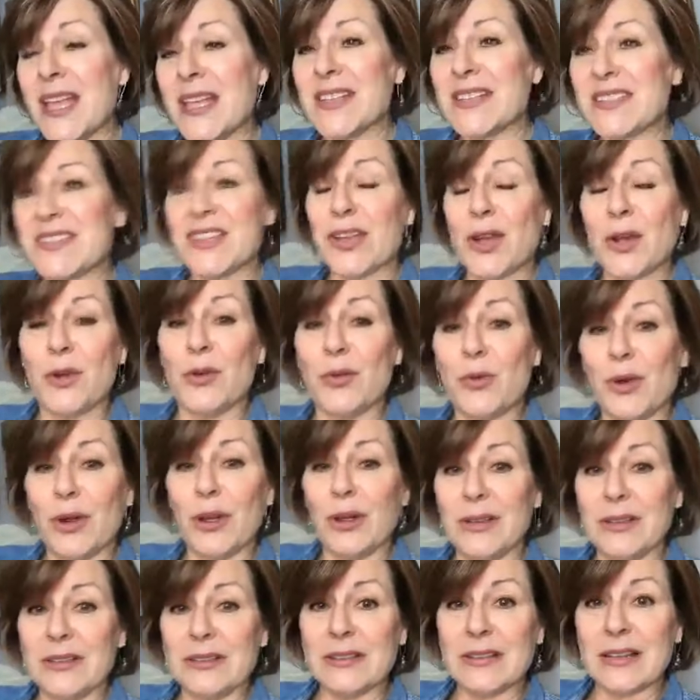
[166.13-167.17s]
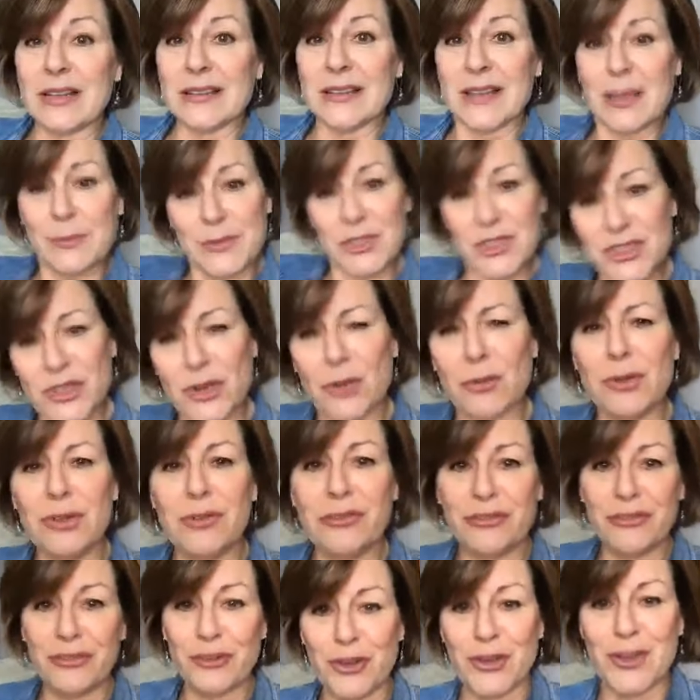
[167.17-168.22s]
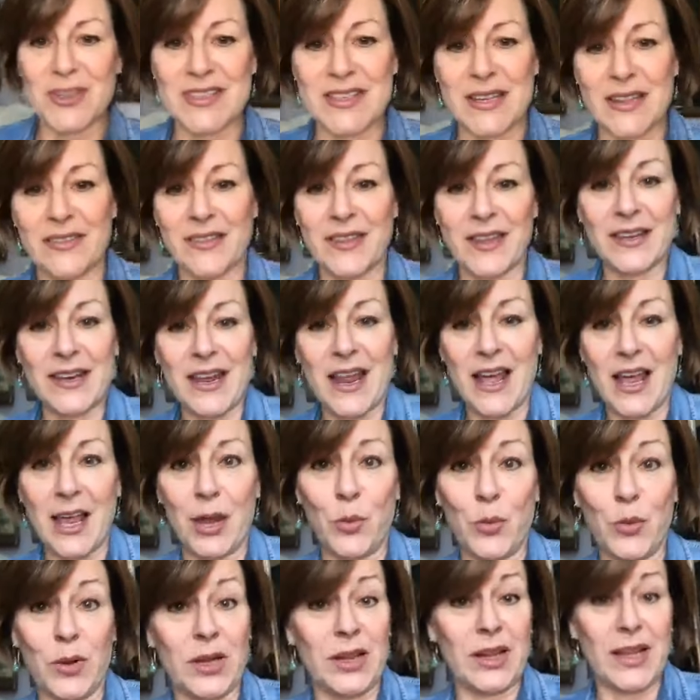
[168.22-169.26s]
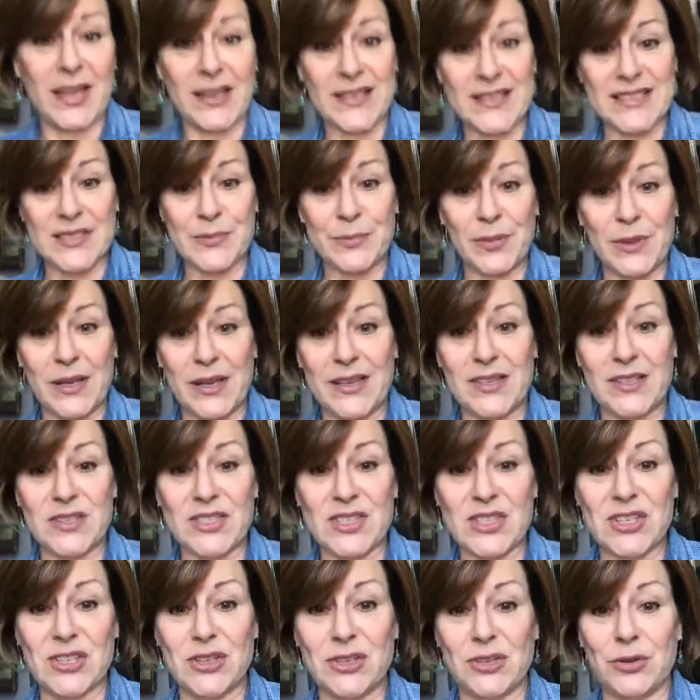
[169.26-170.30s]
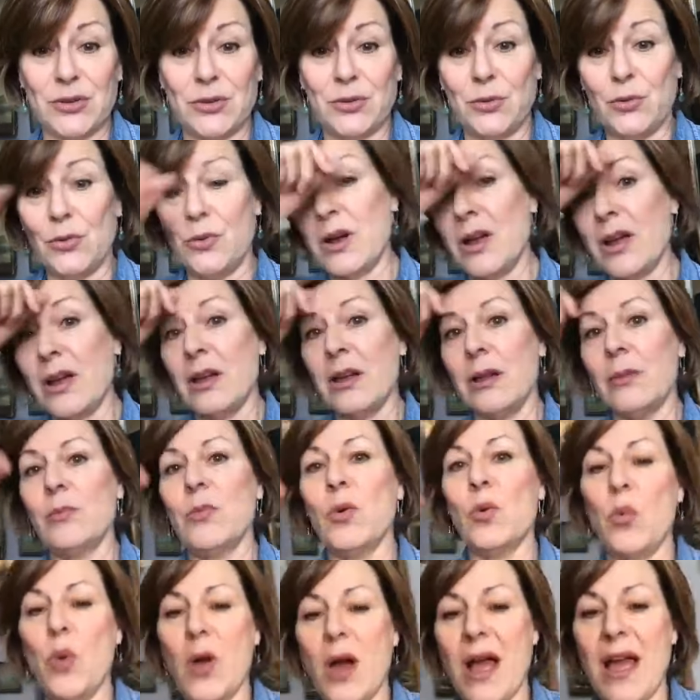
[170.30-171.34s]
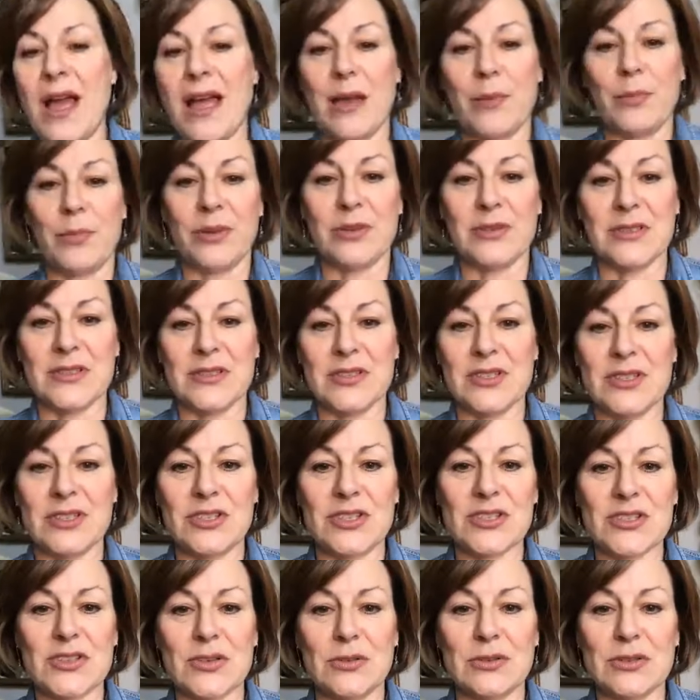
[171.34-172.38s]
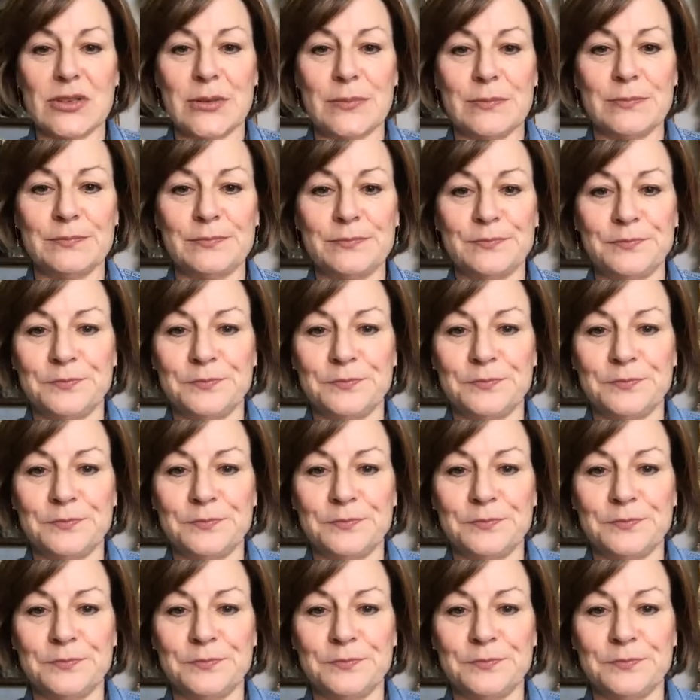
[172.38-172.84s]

So let me show you first, and then I will explain to you what happened. Just hold on.